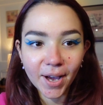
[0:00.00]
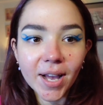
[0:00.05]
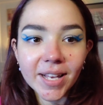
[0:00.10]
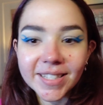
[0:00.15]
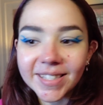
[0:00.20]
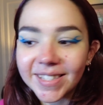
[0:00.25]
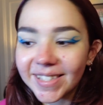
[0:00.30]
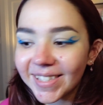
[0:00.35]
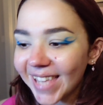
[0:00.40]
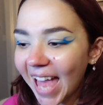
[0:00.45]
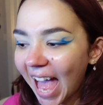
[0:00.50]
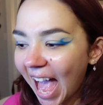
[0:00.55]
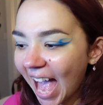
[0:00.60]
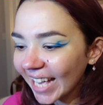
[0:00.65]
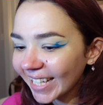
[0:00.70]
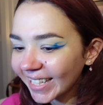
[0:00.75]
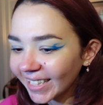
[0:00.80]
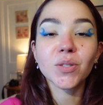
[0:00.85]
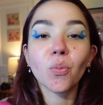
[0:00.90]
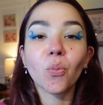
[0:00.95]
Sick!
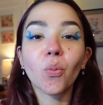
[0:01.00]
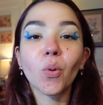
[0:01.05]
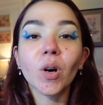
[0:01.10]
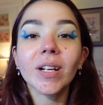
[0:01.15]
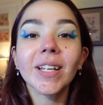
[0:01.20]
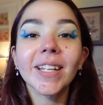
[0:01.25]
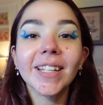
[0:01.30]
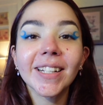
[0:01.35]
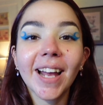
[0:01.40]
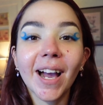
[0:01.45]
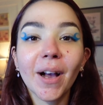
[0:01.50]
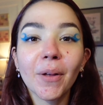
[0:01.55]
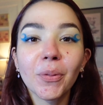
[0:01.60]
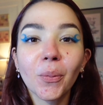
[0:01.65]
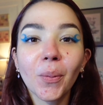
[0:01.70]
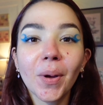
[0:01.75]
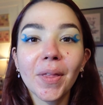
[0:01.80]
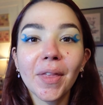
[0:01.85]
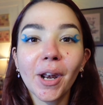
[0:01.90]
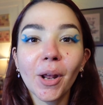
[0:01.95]
Is working out the
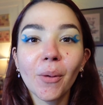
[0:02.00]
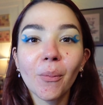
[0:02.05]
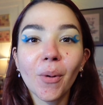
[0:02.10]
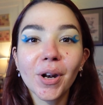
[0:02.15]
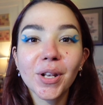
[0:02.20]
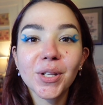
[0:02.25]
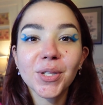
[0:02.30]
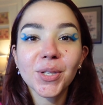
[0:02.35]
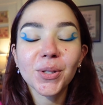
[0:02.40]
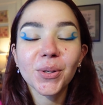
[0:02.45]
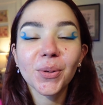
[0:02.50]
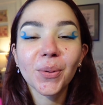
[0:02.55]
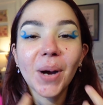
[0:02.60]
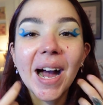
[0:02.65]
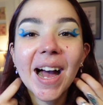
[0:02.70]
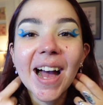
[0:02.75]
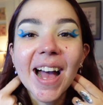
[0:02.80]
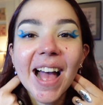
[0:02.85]
way that I wanted to.